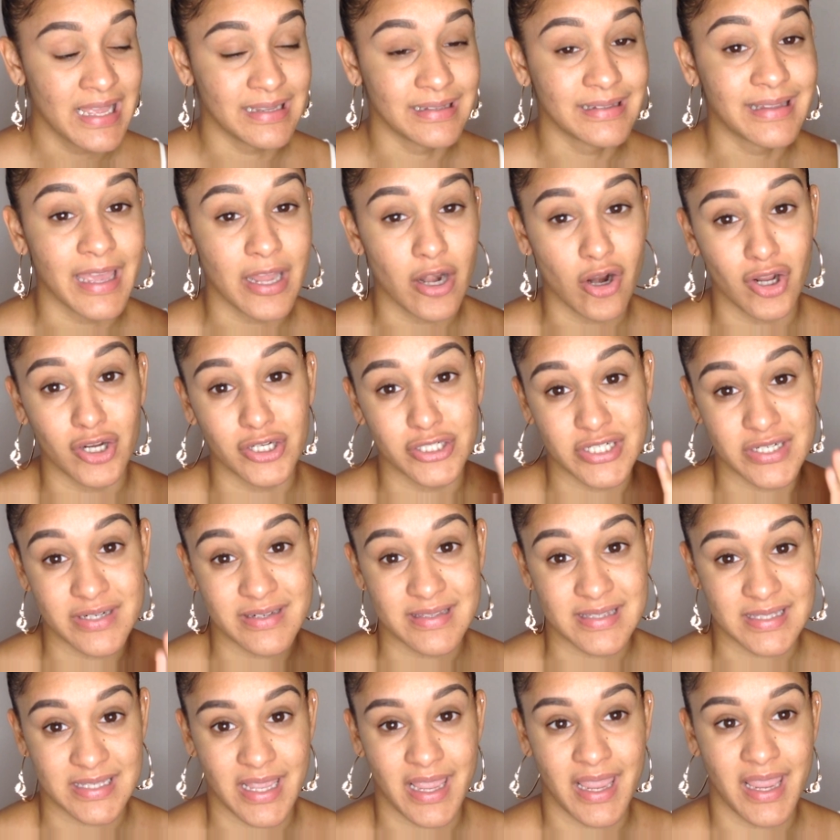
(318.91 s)
get on your
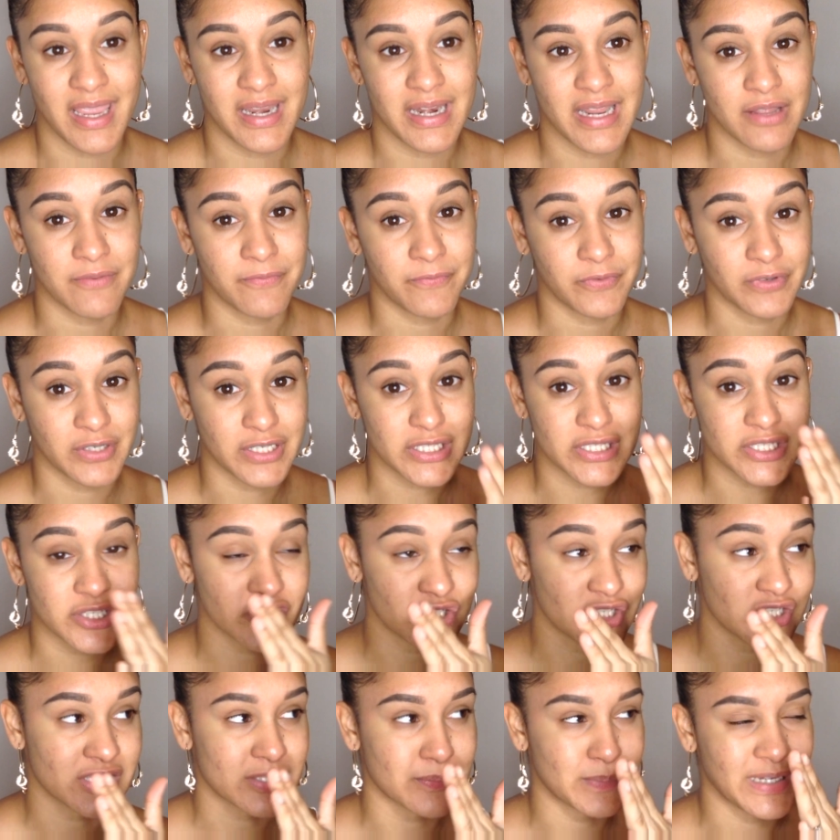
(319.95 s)
skin and for it to
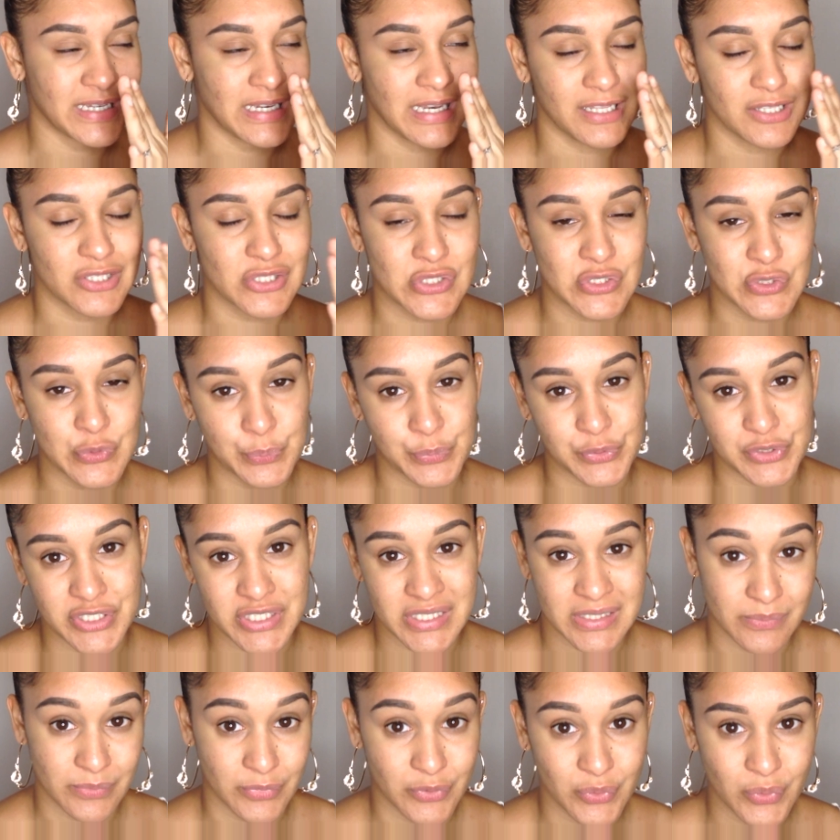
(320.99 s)
just be like super
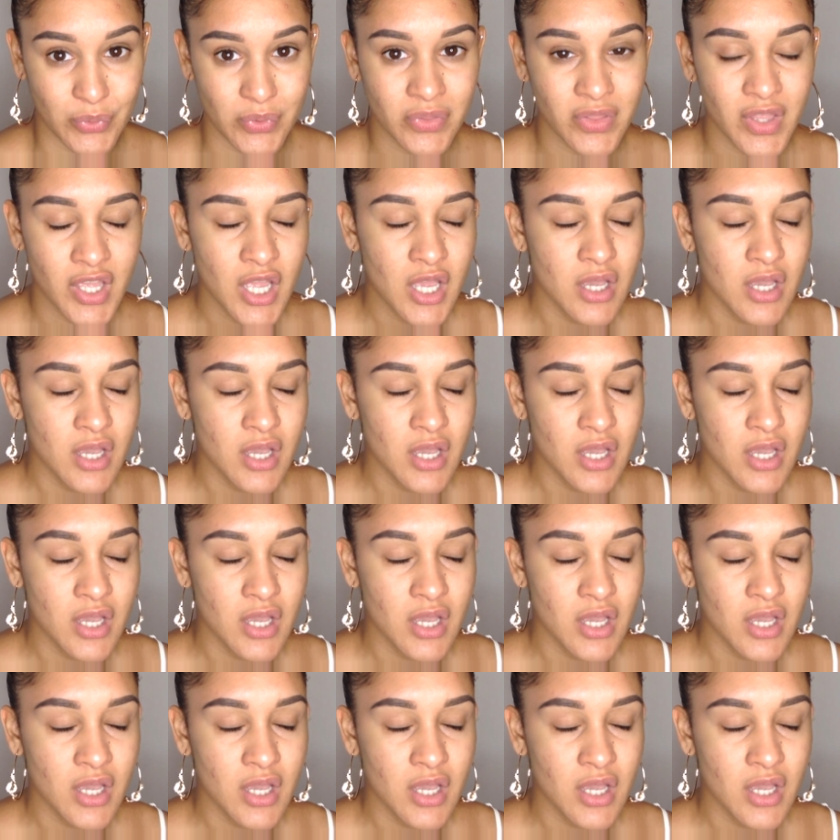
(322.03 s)
smooth.